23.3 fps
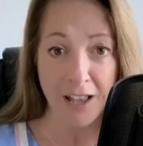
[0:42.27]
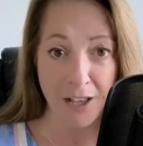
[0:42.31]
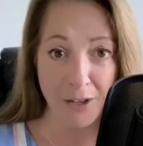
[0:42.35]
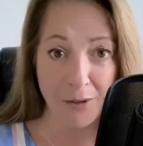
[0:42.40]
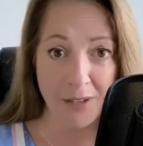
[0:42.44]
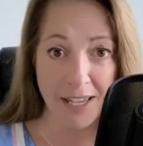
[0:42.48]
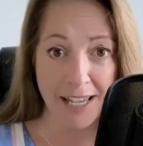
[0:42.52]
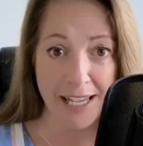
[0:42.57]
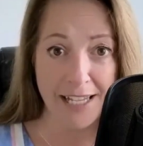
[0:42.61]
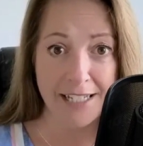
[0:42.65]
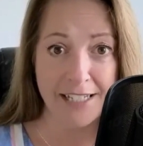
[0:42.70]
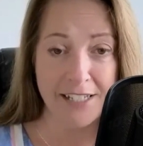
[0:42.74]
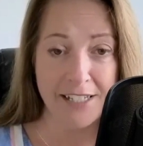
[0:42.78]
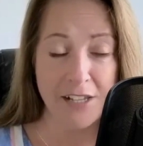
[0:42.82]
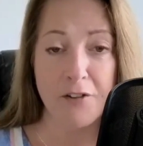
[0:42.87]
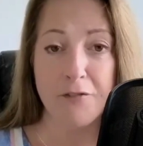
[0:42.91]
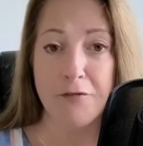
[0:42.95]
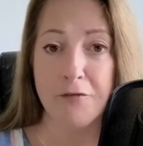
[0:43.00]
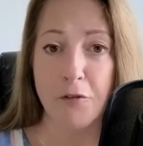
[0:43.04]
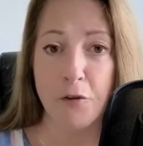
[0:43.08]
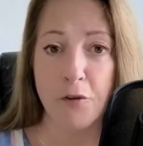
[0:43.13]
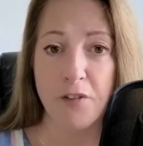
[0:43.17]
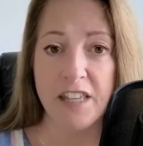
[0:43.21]
Okay, so
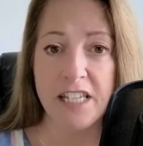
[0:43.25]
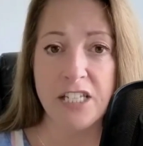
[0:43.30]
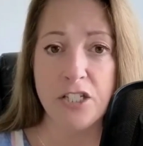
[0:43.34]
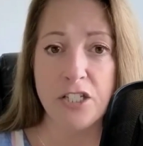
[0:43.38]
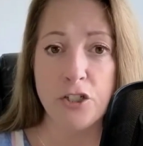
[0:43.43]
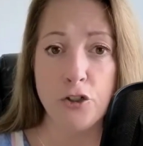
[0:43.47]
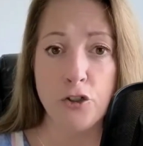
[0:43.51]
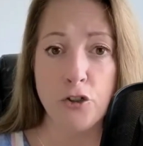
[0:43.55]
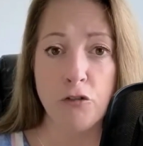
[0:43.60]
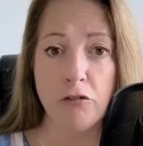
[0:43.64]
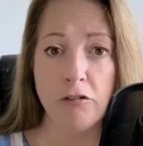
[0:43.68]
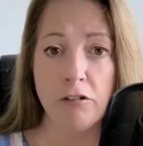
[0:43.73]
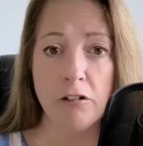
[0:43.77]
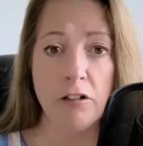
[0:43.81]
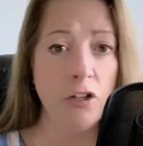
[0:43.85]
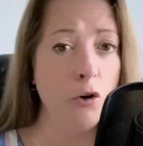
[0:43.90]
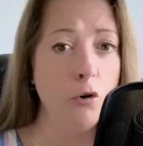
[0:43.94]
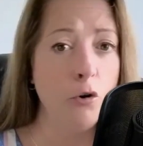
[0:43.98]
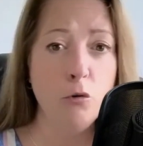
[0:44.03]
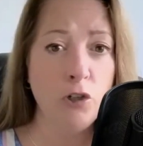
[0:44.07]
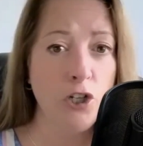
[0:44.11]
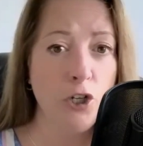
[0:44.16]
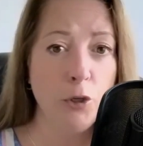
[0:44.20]
for this tutorial,
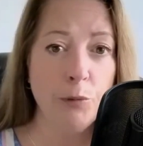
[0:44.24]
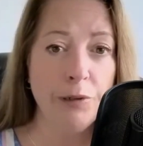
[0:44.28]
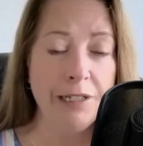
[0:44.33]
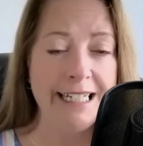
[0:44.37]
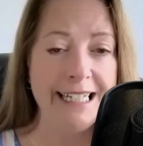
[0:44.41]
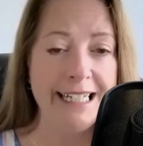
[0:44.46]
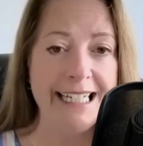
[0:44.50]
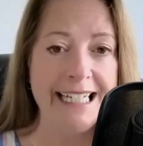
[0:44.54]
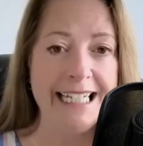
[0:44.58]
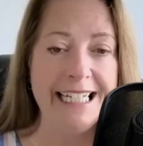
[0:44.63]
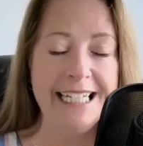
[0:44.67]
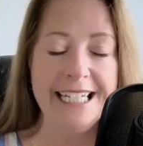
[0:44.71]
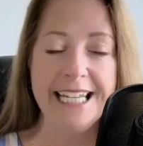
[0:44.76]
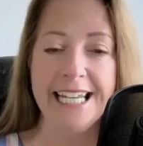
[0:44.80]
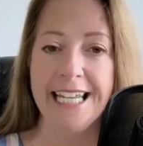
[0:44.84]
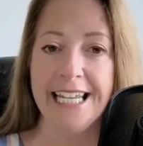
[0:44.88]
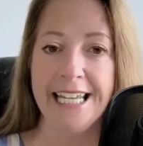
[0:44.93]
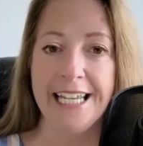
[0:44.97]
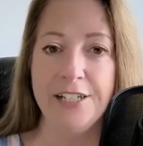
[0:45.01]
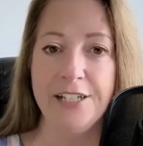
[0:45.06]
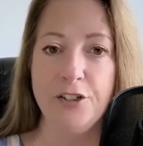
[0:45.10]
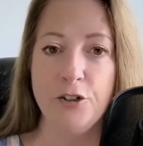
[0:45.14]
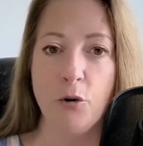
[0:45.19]
all you will need
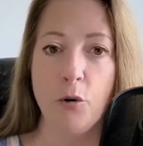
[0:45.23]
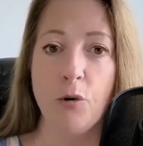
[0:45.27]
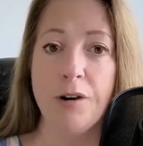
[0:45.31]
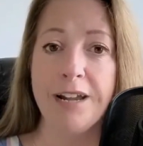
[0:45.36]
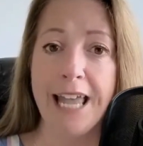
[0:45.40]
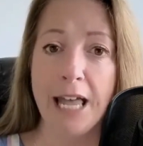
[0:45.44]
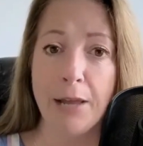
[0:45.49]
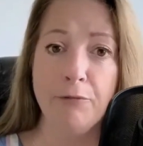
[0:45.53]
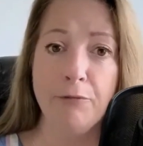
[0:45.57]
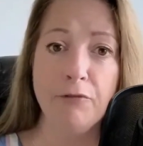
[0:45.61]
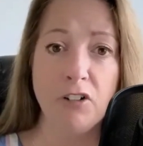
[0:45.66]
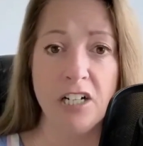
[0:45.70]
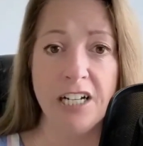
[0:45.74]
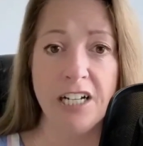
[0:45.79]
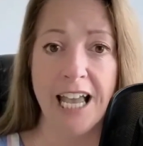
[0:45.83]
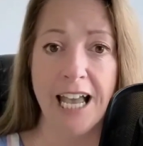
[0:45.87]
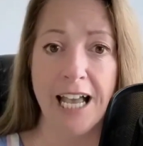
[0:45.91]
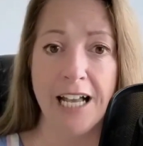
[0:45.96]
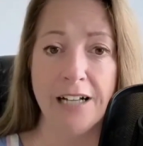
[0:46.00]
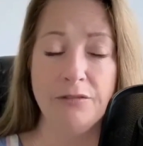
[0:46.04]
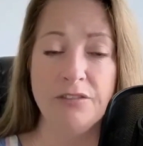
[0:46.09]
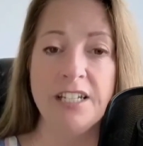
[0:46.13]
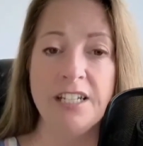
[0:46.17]
is your Canva
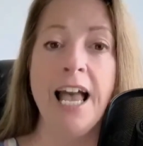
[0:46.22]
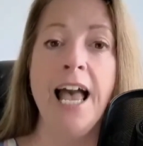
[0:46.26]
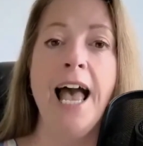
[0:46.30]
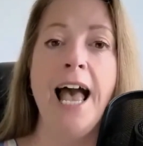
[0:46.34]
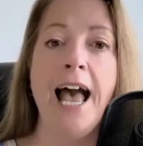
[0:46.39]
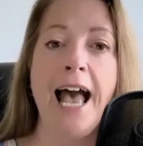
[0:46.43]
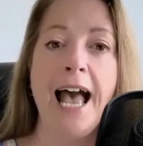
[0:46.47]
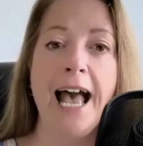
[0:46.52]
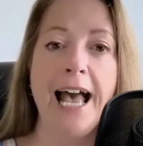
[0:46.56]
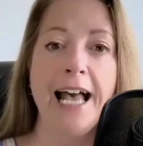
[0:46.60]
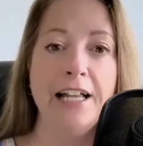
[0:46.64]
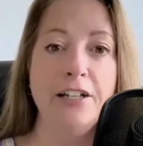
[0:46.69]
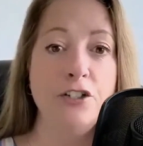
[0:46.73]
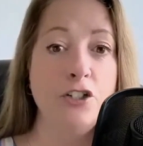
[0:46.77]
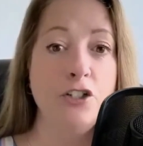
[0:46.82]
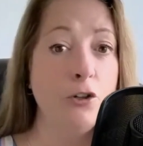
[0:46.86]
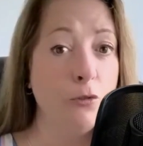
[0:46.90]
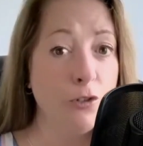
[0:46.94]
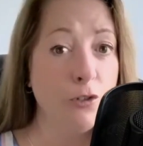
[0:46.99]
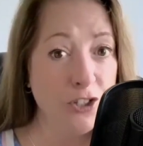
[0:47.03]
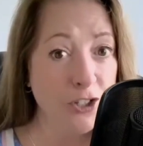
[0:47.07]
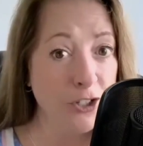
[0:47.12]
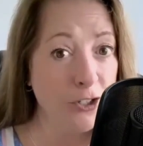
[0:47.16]
account and
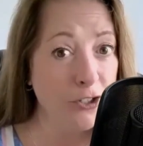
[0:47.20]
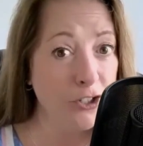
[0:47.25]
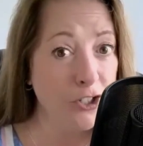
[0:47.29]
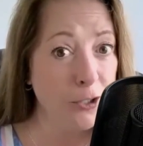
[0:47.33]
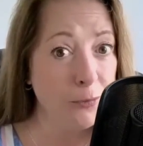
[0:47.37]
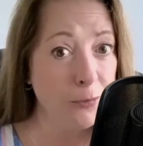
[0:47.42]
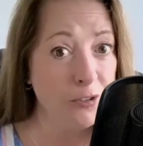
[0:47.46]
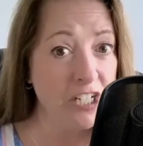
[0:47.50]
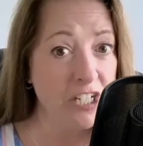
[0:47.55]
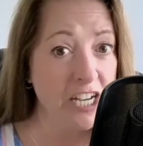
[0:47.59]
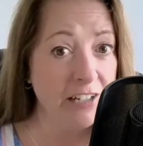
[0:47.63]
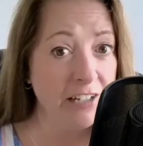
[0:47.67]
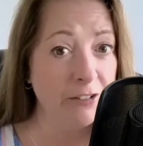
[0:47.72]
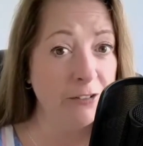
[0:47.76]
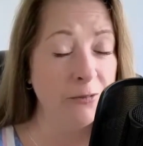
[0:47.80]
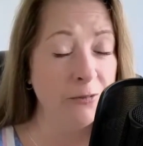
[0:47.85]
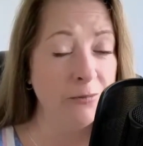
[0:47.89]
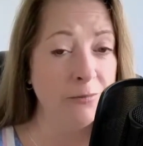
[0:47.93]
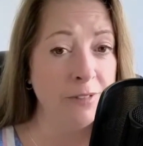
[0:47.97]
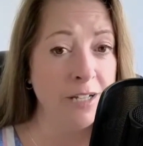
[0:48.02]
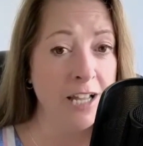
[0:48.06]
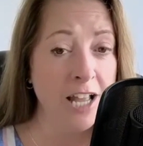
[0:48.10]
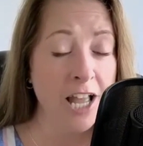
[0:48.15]
your YouTube
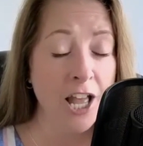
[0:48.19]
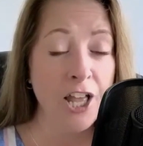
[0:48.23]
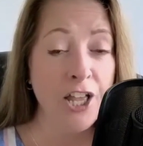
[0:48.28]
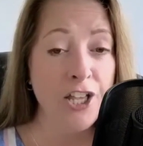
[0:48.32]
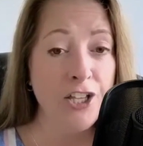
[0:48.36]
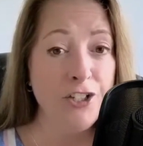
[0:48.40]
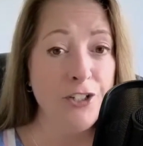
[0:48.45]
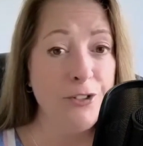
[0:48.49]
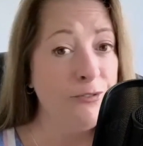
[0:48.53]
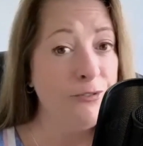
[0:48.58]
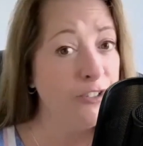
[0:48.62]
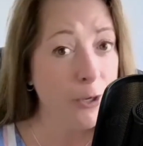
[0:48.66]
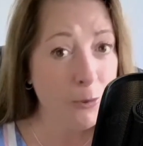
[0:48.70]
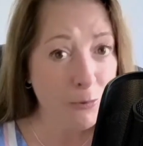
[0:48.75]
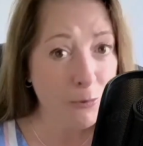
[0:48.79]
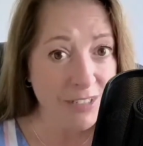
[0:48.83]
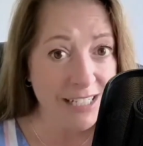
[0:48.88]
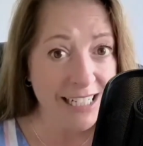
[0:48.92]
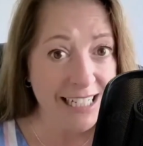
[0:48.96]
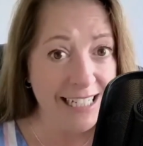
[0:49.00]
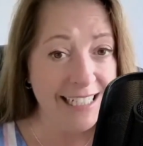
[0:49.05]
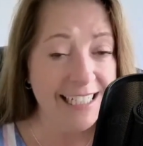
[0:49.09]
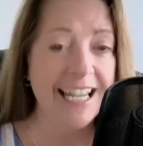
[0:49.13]
channel. You don't
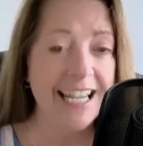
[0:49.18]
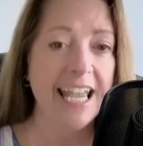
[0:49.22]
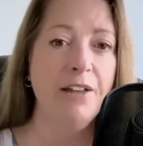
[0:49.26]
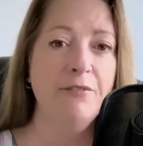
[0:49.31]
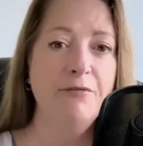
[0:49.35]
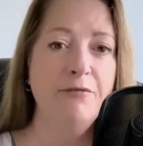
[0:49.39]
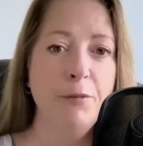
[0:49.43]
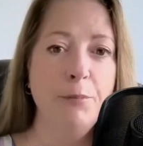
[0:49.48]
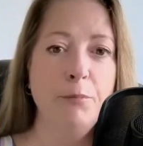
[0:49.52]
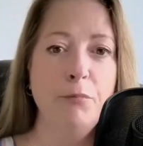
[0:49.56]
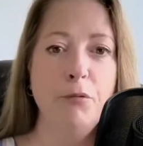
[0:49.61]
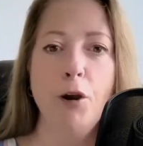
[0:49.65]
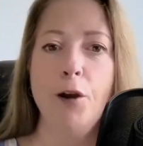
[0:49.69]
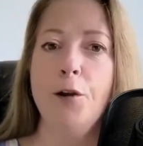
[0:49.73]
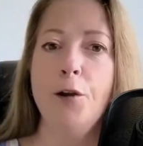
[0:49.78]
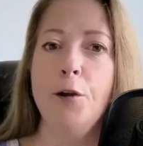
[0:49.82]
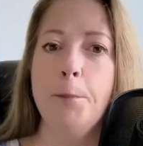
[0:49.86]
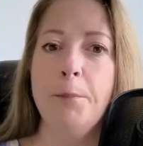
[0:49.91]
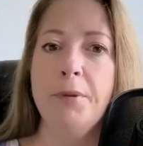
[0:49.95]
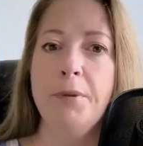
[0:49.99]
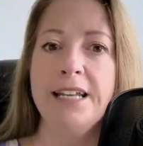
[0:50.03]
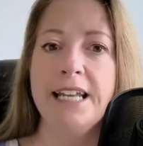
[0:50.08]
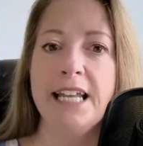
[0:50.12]
need Canva Pro,
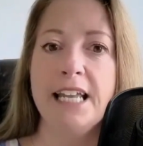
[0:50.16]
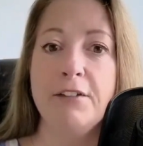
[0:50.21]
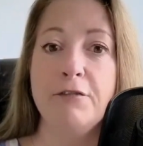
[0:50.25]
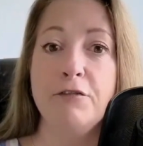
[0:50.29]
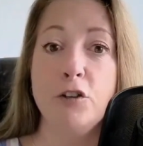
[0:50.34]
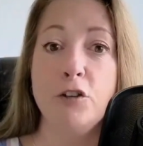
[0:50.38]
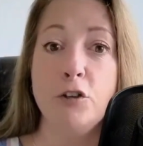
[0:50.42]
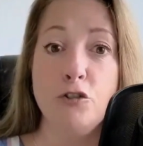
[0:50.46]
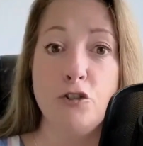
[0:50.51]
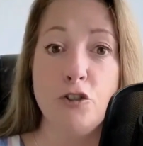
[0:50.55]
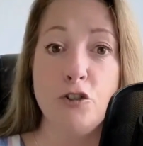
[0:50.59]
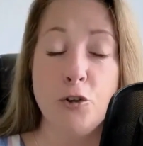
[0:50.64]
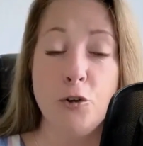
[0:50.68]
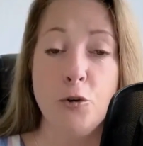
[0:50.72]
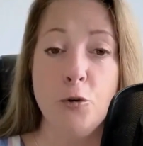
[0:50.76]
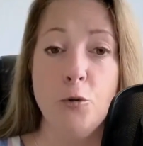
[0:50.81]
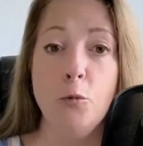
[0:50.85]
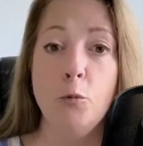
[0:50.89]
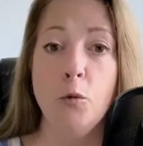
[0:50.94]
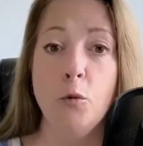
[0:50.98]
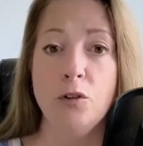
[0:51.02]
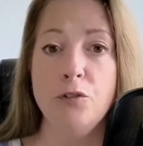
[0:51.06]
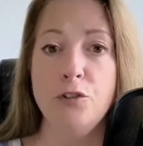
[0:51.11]
but if you
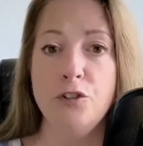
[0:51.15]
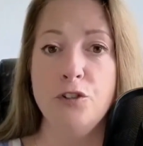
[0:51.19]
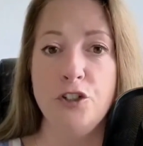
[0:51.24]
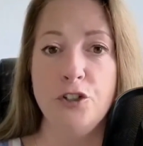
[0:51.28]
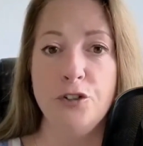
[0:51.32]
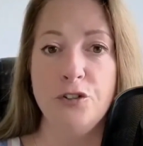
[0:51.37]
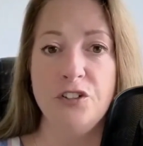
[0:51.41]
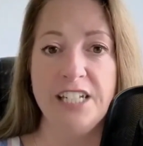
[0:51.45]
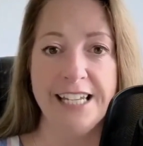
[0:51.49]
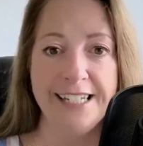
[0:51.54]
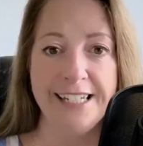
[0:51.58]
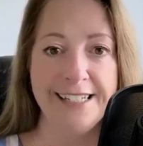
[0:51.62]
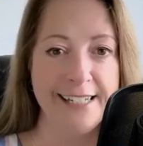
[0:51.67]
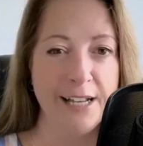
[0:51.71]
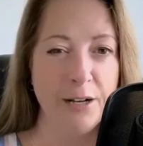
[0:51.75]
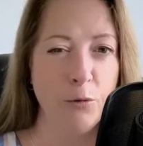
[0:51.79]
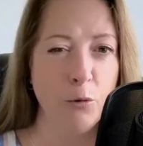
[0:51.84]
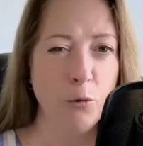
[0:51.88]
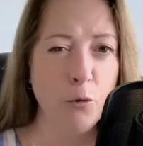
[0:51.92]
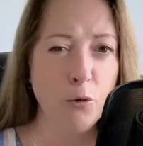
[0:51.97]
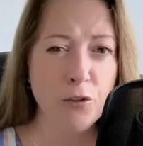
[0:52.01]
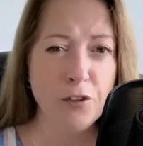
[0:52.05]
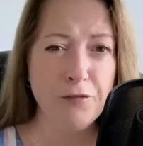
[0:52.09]
do want to test
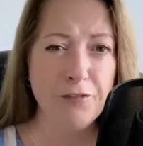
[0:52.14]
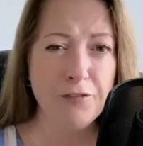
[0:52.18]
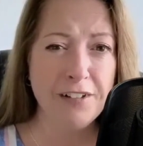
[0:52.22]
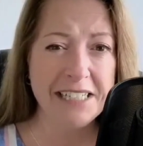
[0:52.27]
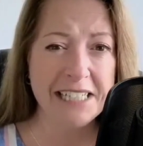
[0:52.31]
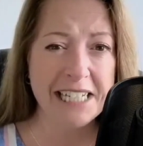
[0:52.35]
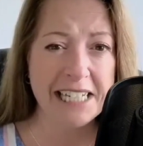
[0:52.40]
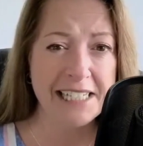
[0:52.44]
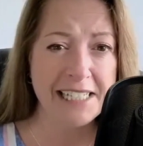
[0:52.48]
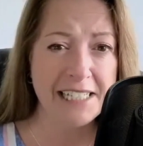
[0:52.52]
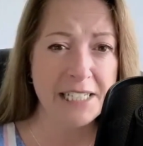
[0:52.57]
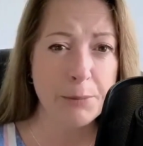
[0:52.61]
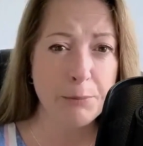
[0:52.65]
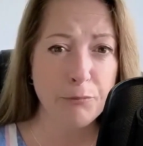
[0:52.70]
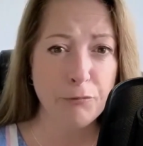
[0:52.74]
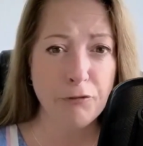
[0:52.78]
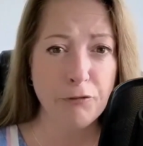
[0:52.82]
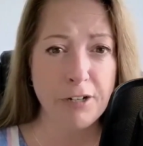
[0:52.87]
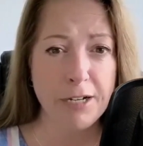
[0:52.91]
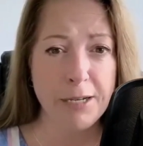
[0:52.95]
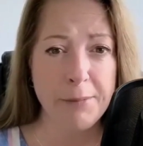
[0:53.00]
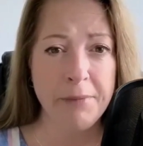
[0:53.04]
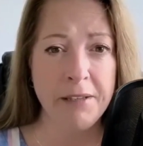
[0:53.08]
out all the fantastic
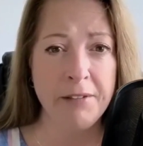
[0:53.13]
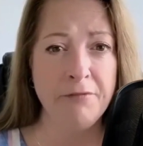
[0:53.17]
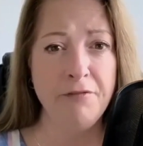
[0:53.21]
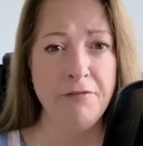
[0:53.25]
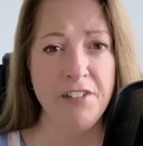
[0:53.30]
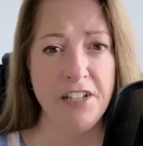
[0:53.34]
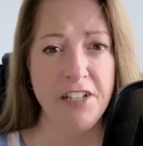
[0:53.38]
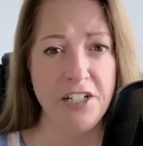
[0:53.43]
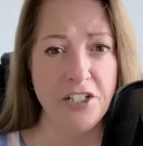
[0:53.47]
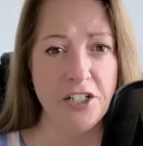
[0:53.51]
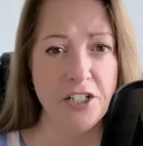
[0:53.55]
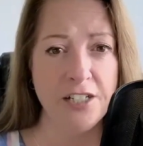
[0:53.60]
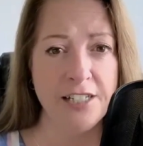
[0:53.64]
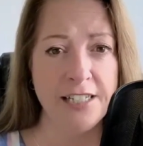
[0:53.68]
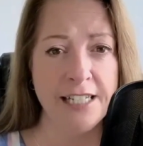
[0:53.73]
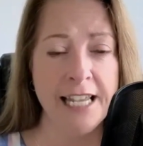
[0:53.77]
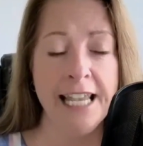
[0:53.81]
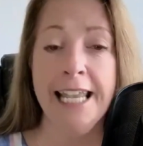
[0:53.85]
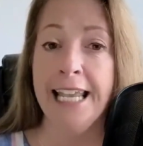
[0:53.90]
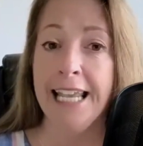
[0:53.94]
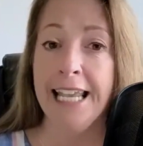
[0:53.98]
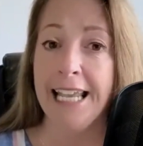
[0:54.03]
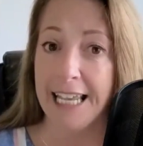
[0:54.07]
premium features
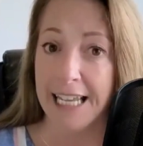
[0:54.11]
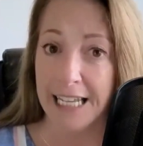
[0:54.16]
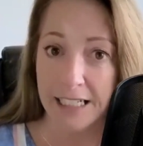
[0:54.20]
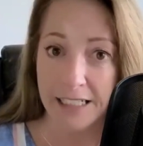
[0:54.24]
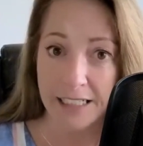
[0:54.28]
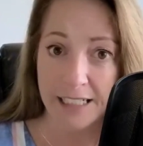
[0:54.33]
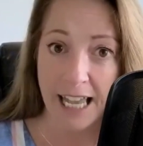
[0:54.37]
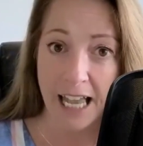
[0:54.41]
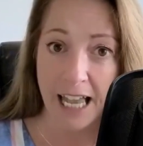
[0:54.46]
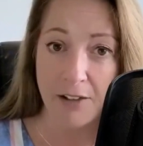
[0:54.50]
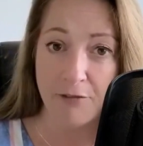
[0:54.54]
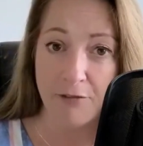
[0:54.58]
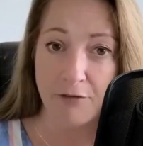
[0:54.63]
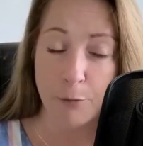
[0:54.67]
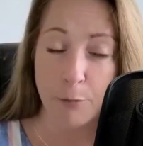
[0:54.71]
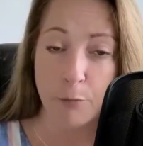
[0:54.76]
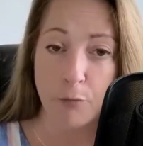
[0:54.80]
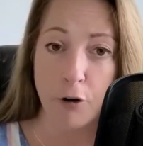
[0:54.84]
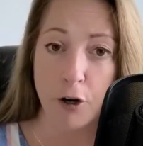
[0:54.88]
in Canva